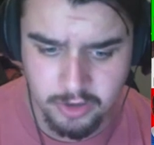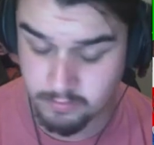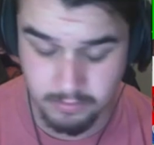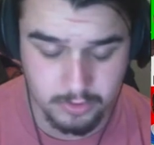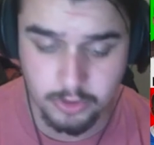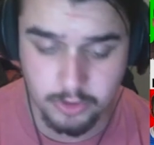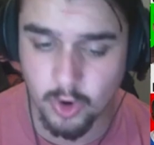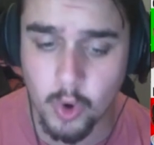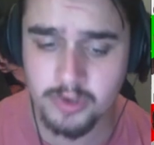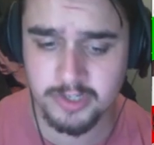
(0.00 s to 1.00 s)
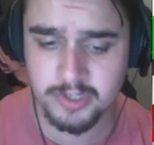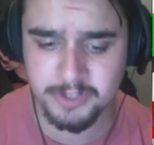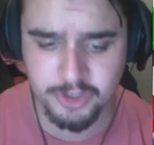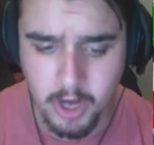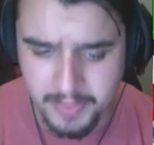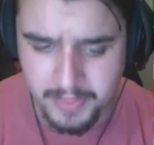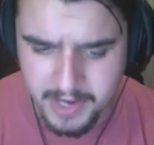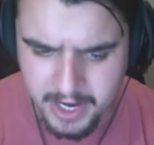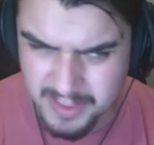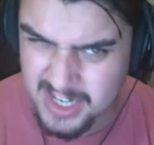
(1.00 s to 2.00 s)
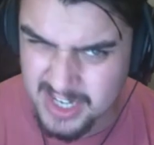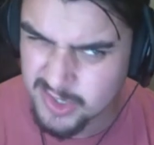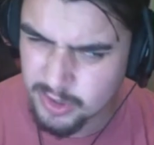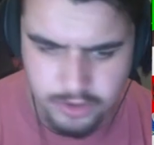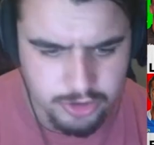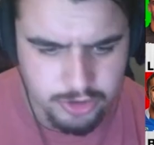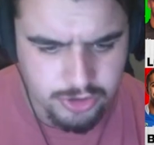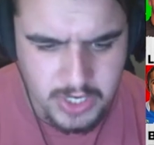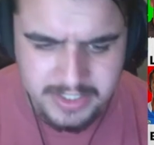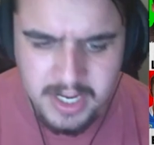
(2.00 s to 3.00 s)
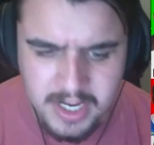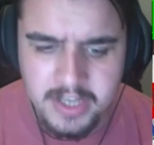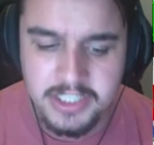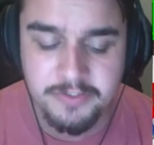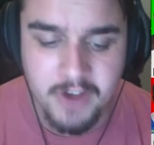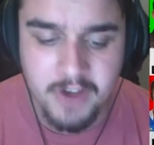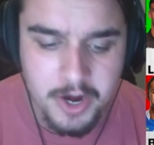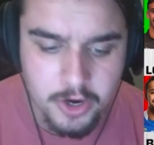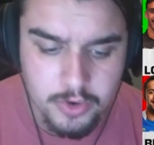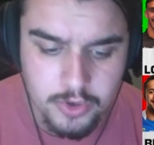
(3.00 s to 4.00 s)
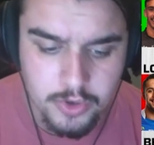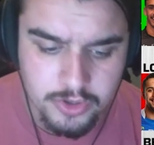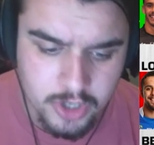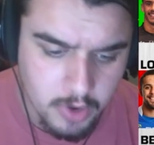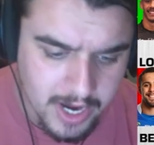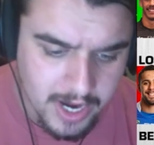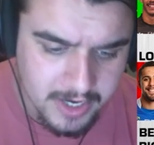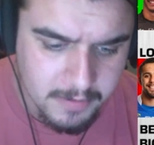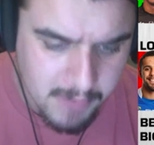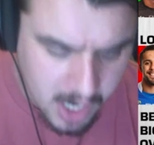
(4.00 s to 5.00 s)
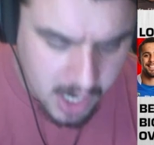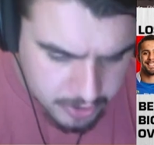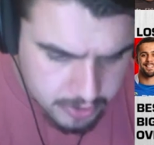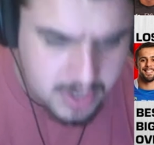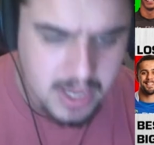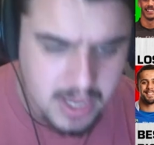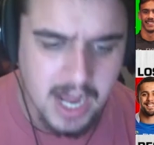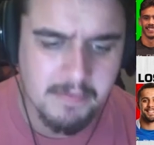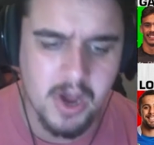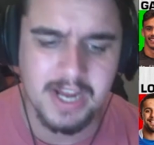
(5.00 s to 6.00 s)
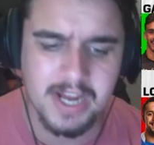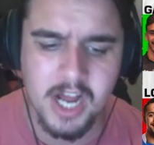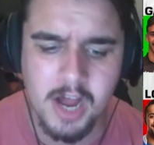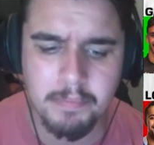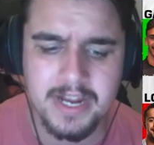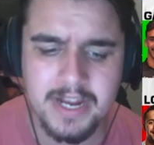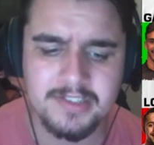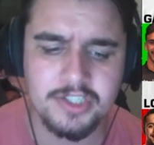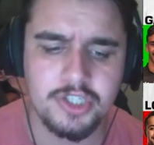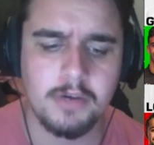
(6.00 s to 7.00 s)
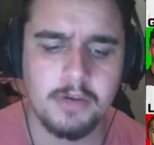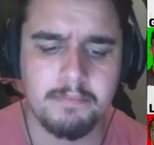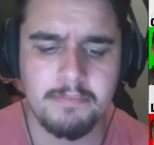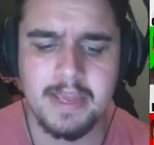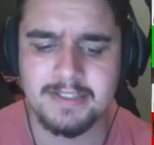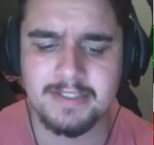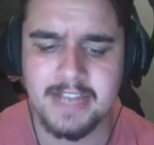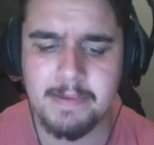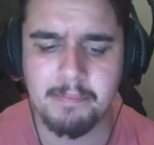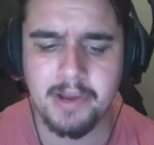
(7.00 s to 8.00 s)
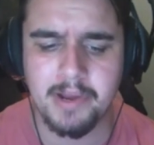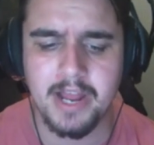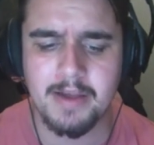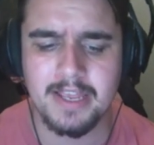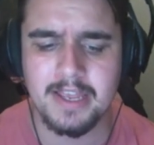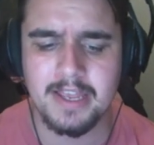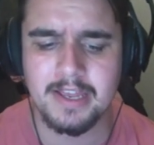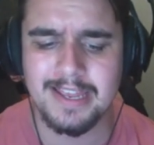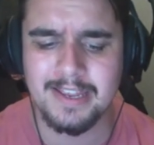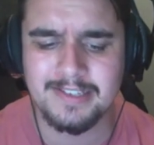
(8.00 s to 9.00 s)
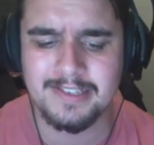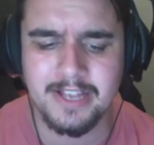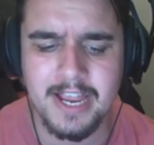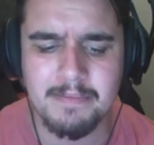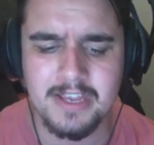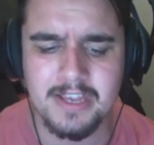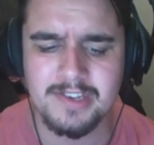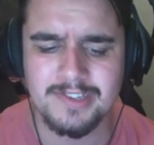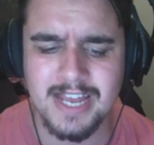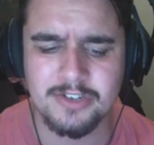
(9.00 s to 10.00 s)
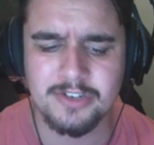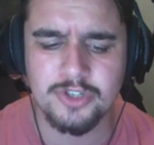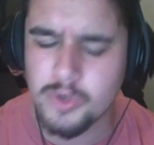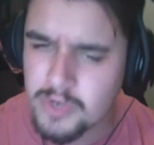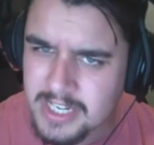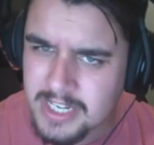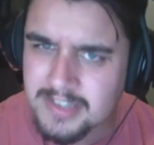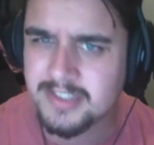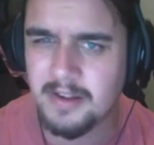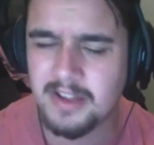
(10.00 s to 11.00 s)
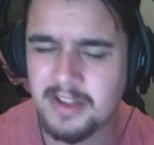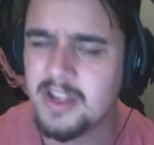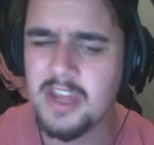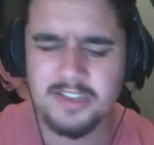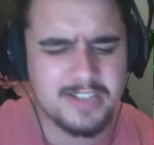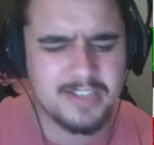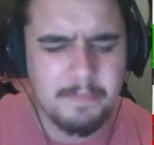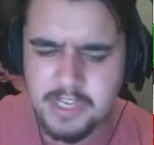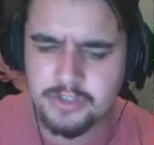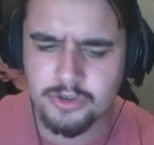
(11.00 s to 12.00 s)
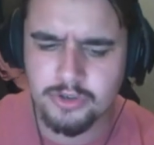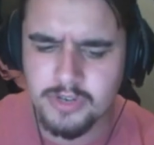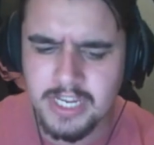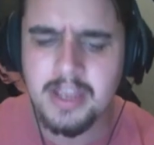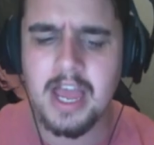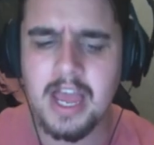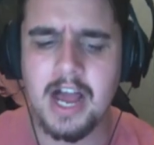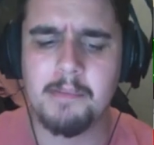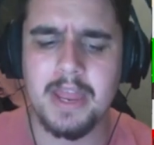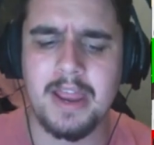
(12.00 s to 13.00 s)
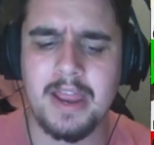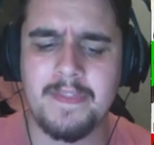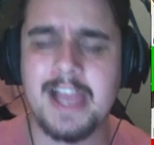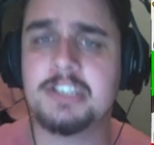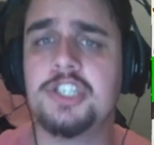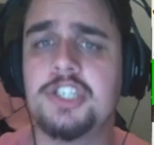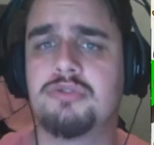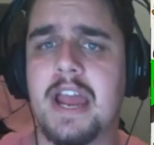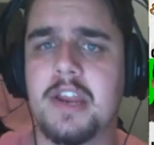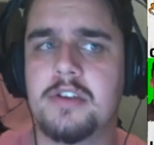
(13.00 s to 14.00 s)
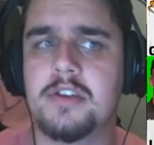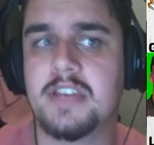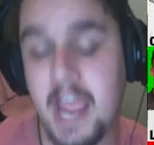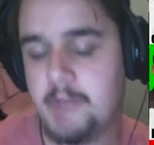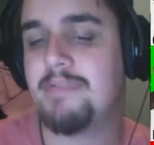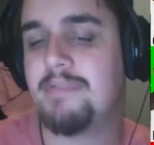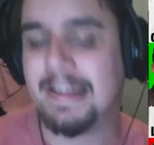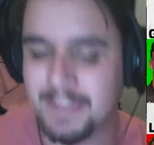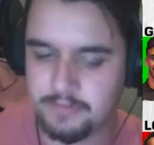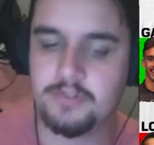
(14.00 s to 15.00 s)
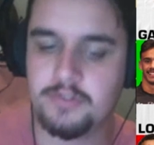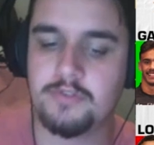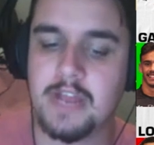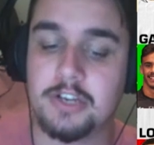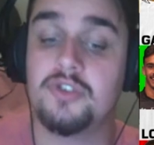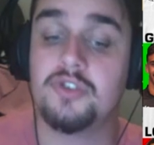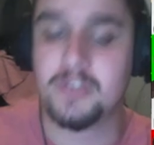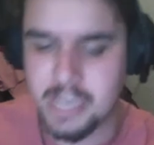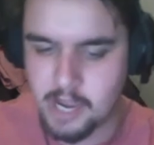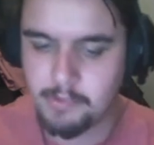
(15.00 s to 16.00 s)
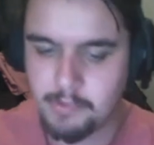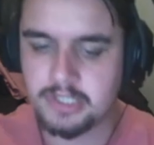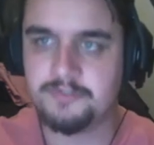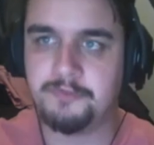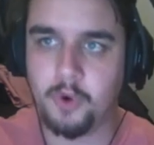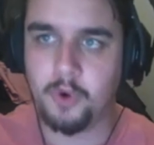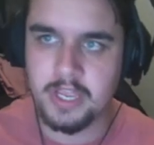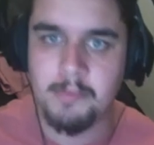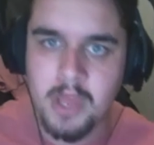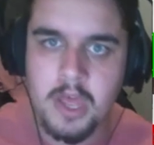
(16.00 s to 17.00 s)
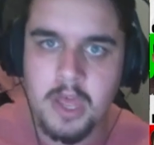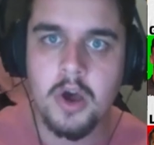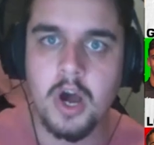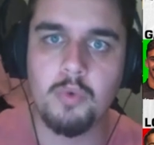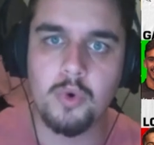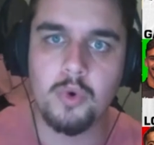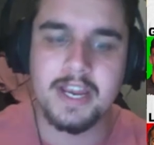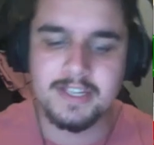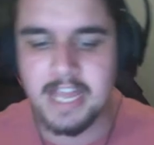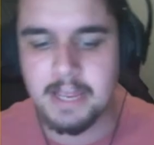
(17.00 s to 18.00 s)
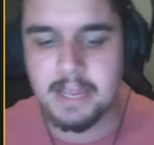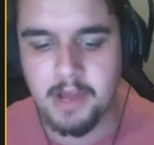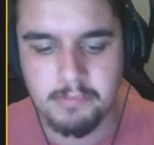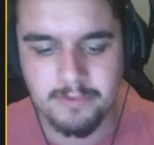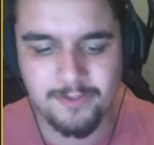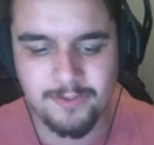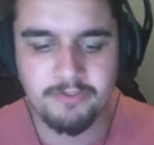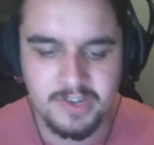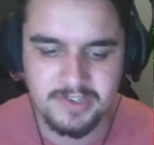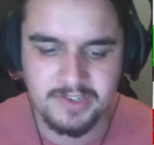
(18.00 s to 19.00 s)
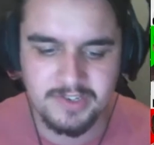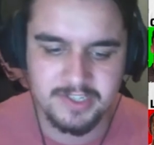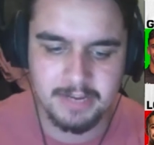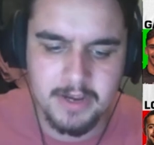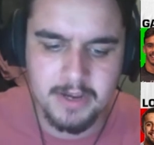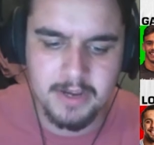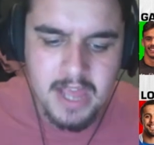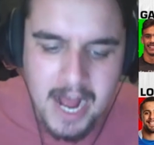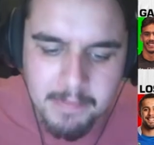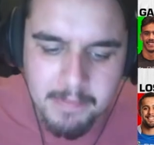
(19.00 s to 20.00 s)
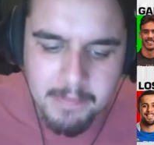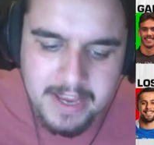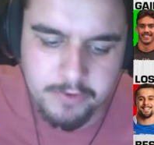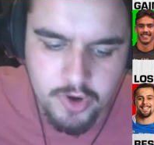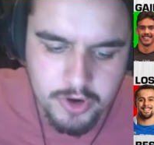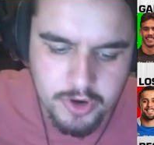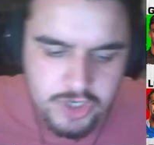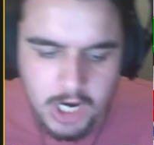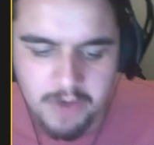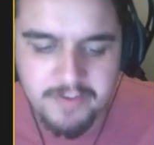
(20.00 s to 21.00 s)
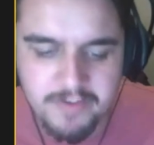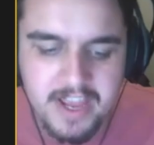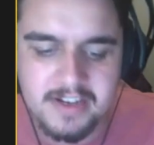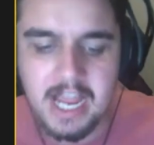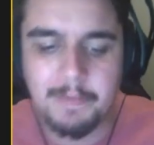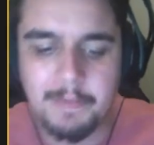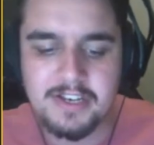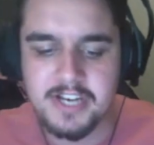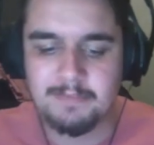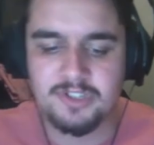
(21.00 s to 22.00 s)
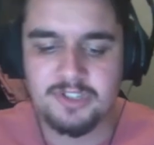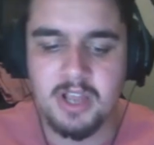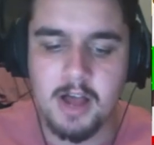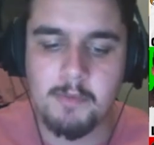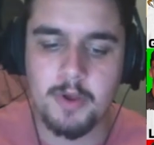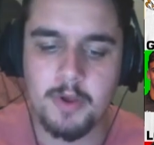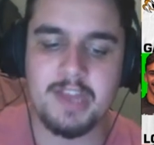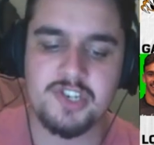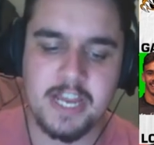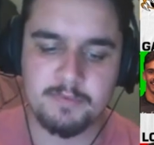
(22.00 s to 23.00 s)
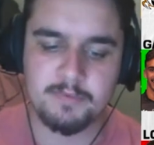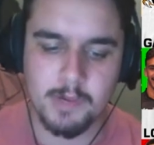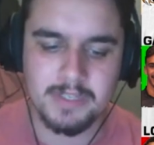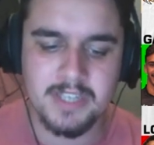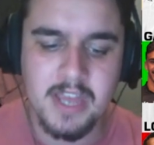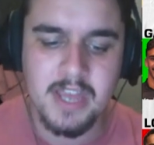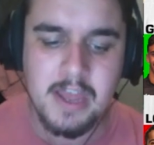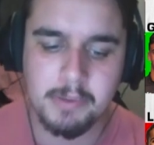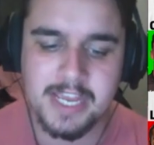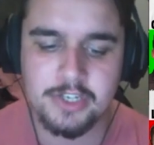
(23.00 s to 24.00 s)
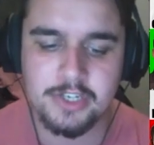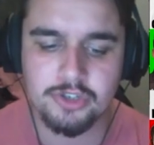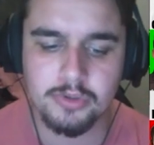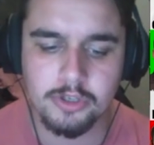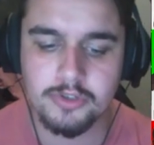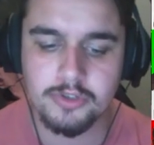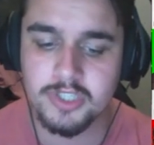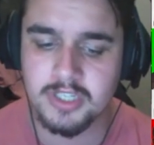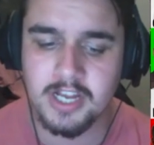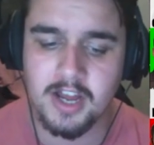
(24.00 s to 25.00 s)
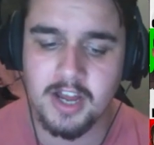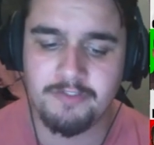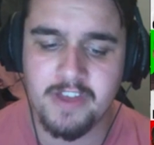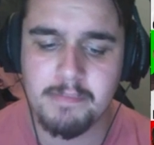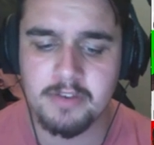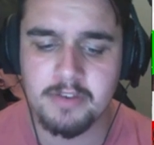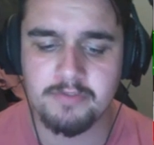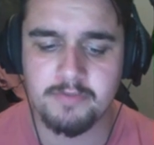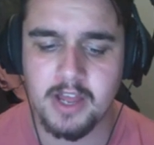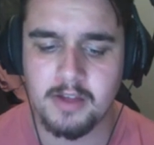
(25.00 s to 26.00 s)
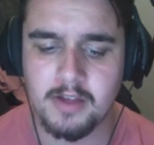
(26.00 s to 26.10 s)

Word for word: who looked awesome in the trial the other day. I think he scored 2 tries. Stefano Utoikamanu. I can't pronounce this young man's name yet, but his name is Tuki, something Tuki. And they actually traded Kane Bradley to the Cowboys for him. I will get his name before we finish this segment. They recruited Joe Ofahengaue, James Tamou, and James Roberts, but they do lose a fair bit of